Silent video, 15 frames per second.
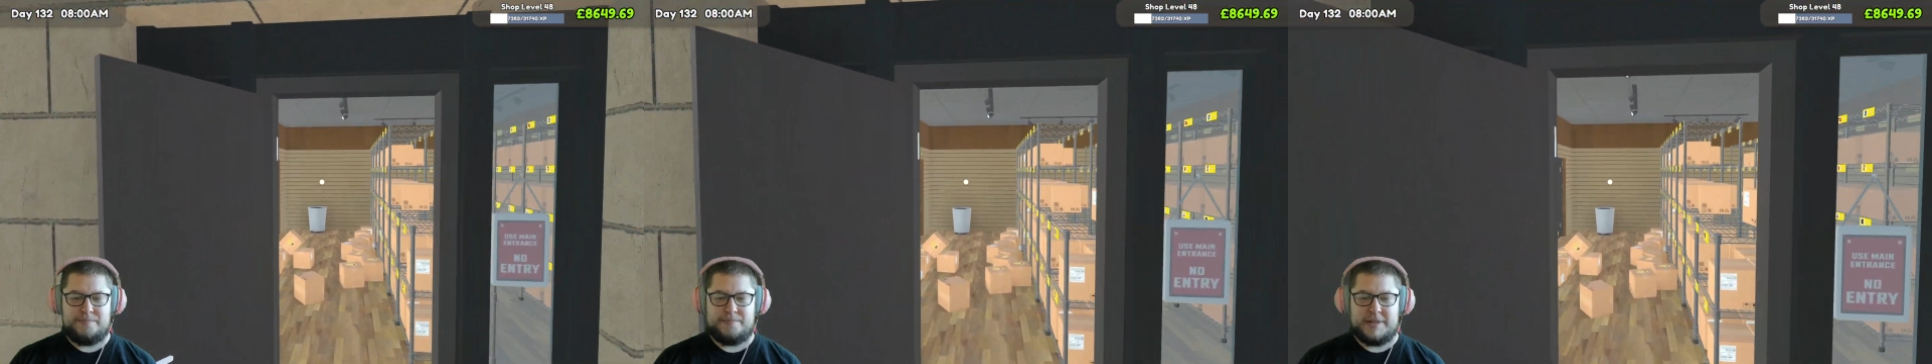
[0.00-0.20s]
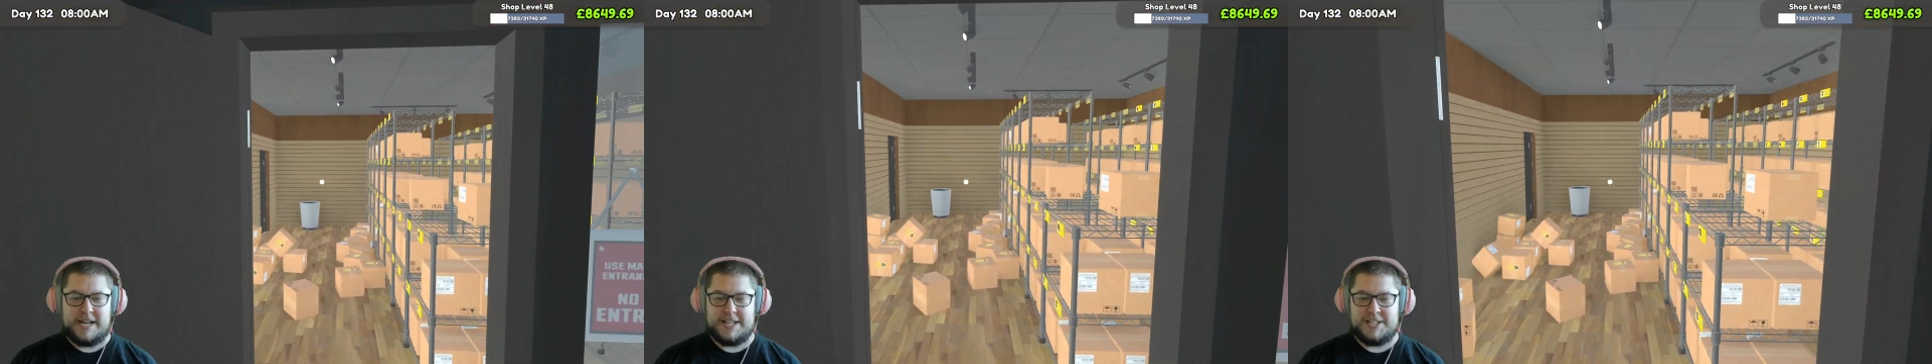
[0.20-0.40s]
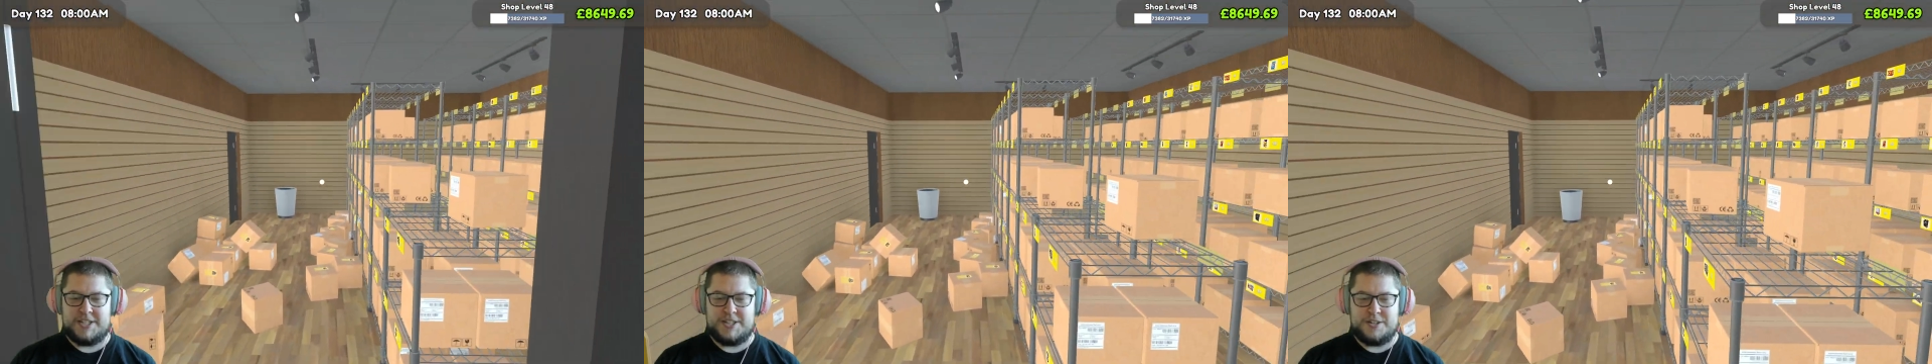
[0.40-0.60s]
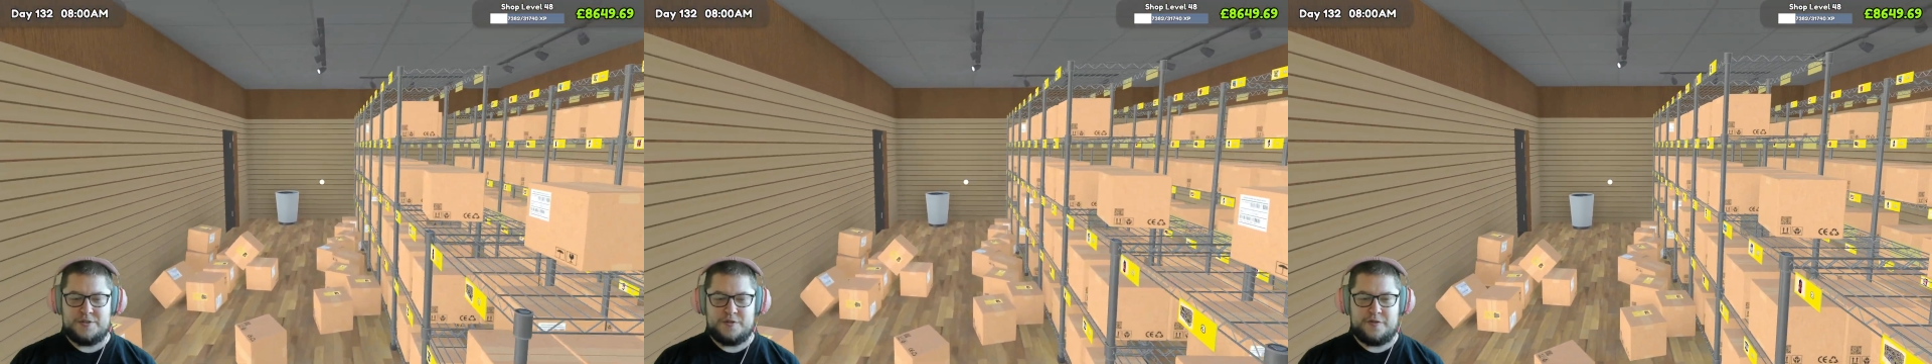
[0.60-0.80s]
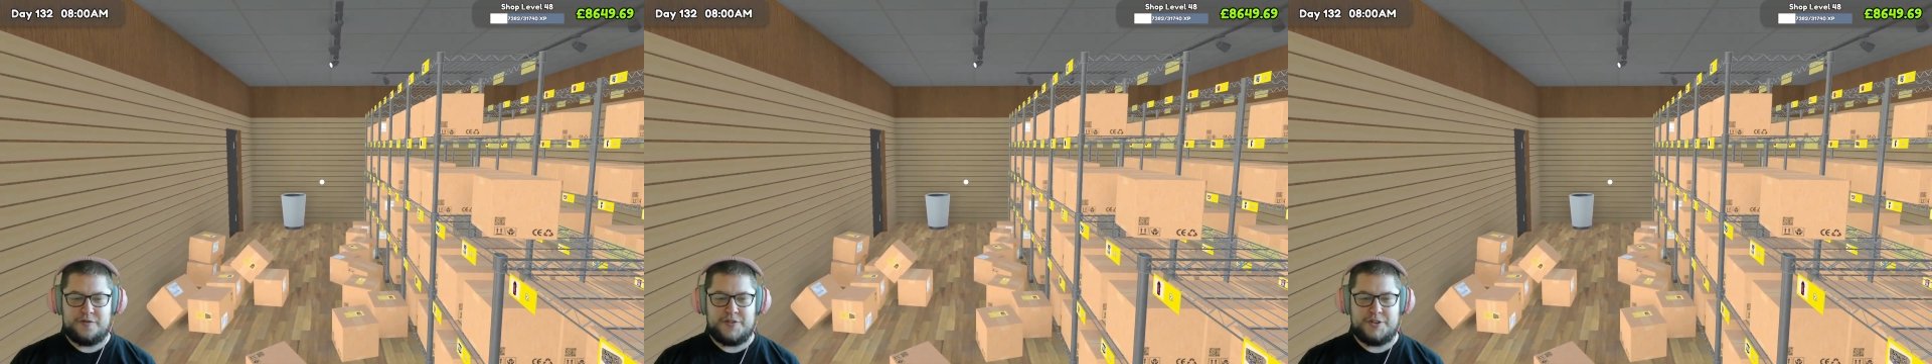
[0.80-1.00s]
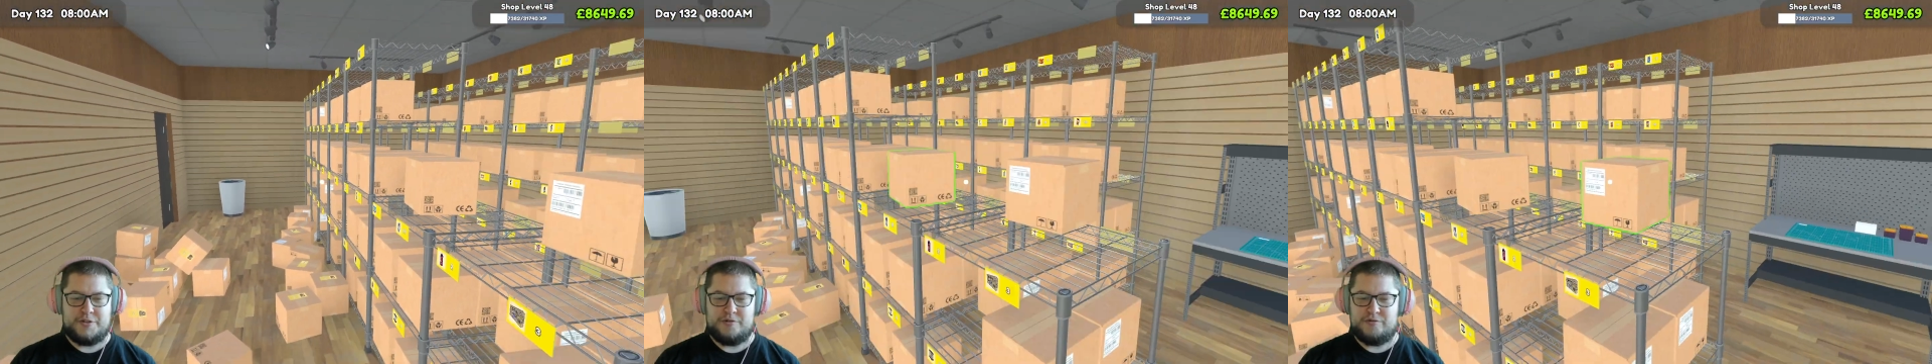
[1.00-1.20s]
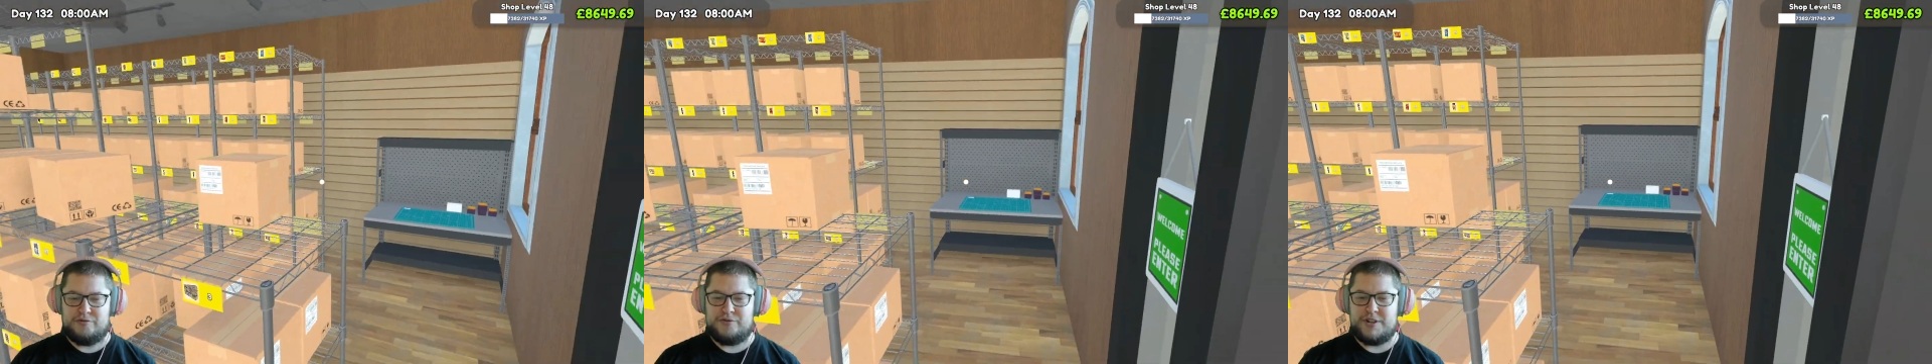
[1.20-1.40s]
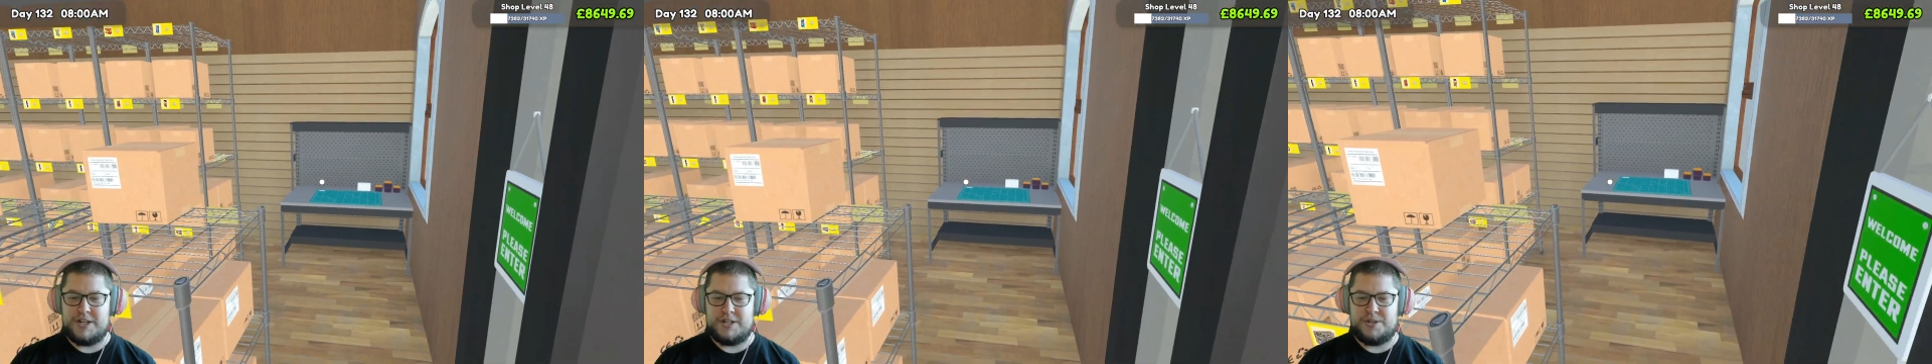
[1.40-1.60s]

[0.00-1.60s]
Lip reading: but I still feel really